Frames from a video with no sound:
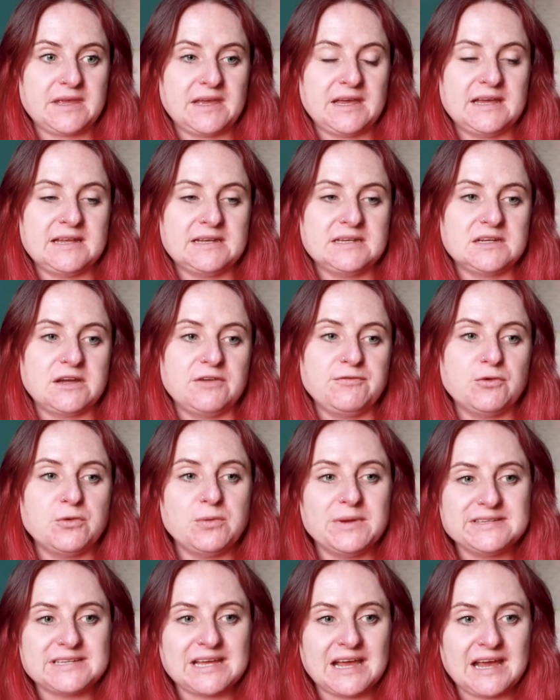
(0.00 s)
And I've
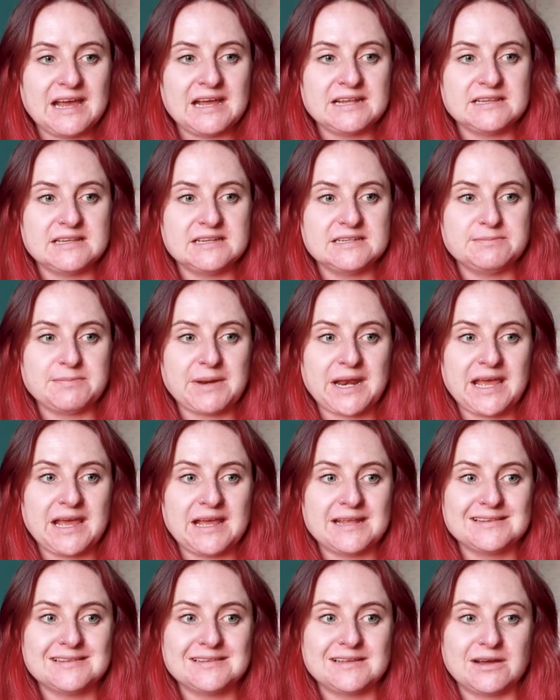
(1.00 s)
always had this
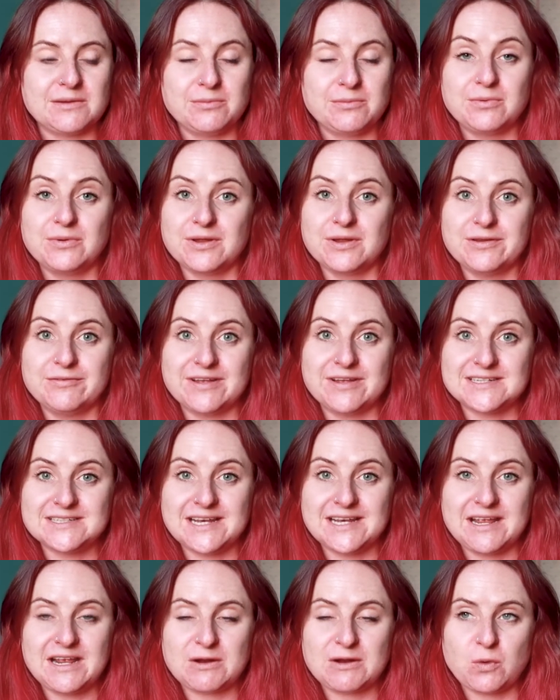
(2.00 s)
plan that I would
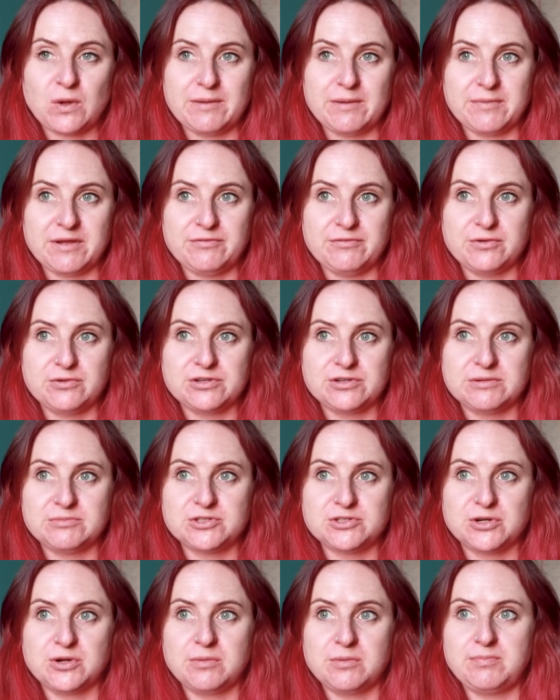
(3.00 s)
eventually quit my full-time
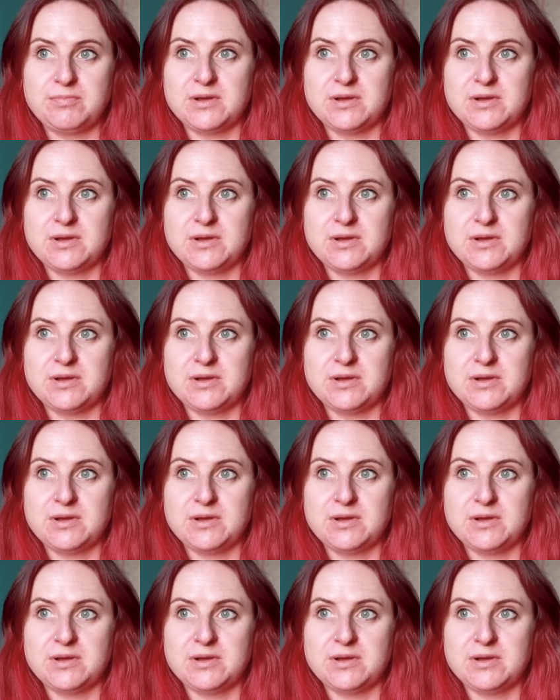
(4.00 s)
job.